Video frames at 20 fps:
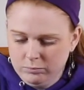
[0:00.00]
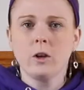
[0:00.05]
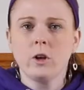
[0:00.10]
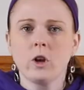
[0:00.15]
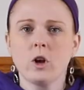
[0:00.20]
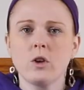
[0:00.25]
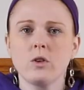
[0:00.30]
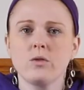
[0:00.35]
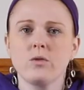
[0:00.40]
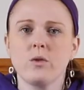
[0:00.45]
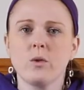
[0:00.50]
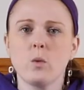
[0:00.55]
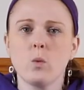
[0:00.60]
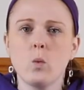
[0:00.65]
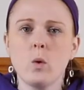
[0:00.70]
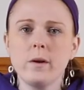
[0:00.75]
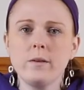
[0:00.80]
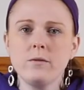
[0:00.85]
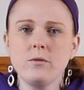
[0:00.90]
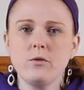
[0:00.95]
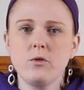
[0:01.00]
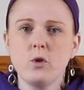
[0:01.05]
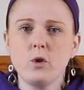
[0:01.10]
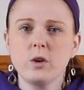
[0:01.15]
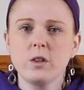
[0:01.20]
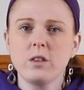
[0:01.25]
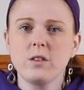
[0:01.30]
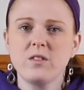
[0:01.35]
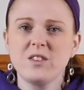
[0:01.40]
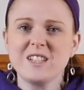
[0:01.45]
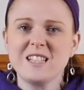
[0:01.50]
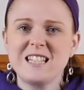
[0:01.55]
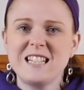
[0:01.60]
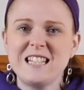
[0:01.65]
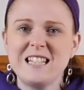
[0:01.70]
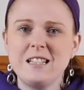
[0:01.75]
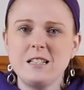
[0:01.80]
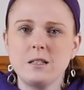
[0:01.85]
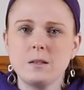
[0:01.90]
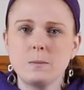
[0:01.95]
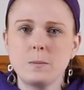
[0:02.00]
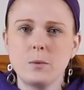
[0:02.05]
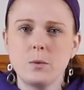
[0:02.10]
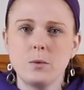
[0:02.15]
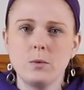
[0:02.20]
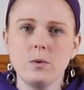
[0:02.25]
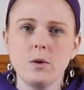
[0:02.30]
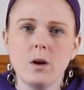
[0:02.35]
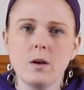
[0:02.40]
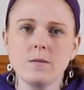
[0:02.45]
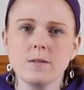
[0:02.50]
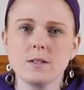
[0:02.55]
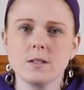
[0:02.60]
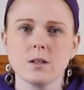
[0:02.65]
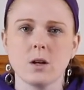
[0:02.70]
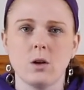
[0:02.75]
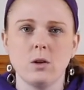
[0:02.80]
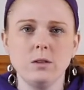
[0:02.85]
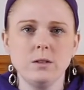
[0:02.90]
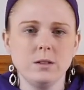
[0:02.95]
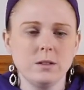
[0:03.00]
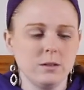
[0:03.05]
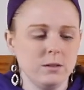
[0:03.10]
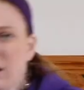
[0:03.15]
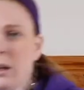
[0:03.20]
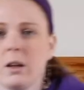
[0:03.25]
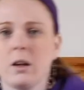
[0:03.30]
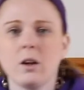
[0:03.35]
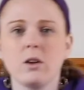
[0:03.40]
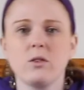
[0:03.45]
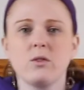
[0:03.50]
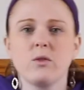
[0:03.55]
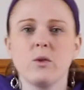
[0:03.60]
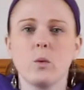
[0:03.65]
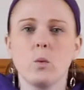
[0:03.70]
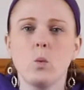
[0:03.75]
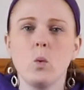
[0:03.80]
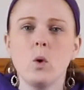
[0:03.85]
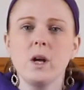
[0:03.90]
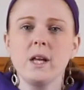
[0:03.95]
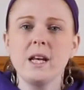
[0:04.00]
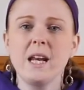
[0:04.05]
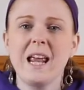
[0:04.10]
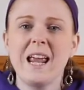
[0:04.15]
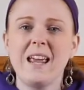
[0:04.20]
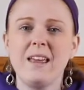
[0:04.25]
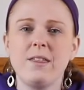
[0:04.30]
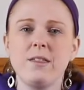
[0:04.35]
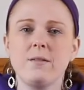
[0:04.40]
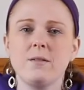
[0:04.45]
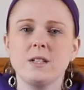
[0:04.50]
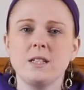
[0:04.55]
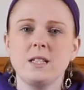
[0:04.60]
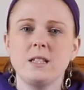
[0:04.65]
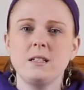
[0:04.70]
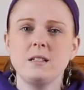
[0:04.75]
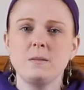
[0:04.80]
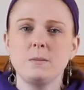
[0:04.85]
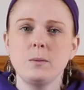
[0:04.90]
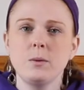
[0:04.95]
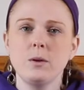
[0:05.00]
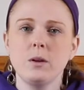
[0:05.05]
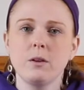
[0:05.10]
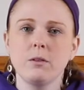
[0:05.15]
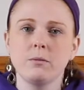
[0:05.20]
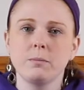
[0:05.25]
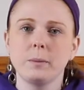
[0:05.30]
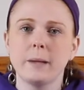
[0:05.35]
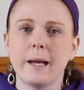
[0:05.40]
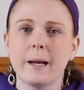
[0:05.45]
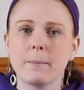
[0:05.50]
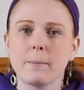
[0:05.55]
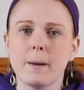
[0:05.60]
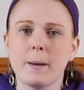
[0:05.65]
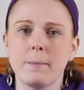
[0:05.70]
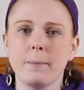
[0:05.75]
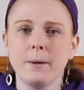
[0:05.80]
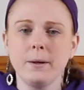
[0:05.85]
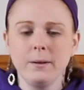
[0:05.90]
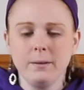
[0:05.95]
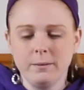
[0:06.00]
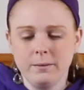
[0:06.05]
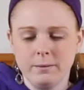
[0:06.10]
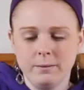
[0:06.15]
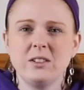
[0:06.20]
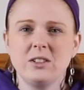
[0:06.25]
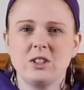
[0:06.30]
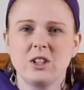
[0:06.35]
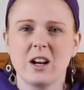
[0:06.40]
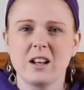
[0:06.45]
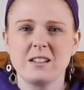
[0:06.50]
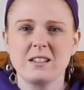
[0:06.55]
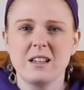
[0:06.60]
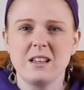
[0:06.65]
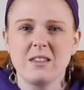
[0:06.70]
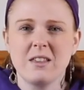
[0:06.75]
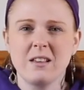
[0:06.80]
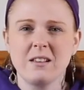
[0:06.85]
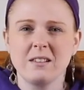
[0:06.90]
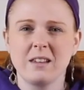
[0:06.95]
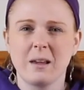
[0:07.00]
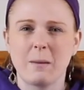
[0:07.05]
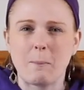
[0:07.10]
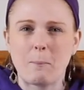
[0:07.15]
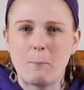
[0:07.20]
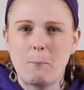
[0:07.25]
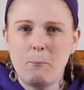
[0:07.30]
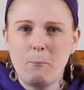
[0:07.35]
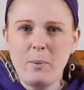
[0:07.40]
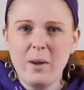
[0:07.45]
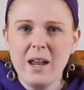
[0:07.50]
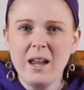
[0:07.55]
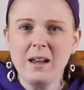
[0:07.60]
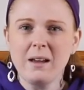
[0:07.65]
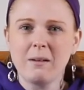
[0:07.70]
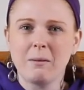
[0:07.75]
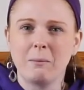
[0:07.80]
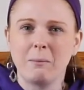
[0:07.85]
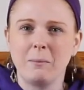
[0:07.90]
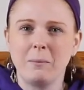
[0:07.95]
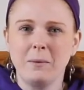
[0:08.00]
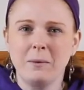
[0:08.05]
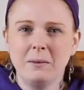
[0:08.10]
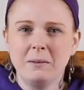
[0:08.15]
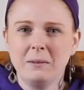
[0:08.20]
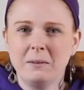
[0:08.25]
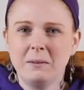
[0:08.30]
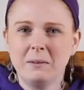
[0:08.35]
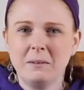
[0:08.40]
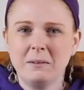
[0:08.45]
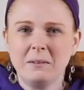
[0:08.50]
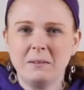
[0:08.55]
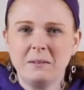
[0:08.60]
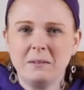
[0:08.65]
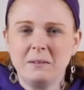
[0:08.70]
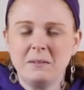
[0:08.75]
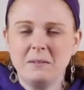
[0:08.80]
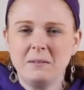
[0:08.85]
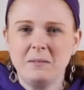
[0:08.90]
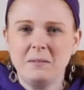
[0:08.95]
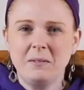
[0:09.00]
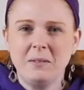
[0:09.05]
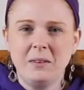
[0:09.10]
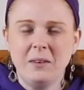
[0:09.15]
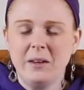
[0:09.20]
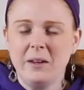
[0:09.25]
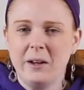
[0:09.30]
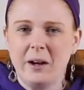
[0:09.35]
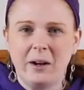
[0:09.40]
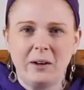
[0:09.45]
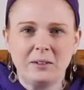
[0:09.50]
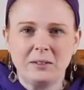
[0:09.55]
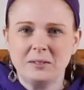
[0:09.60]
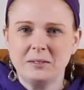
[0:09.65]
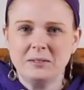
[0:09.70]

Calls for 1/4 of a teaspoon of salt. Calls for 1/8 of a teaspoon of black pepper. Should I say things like BAM? No.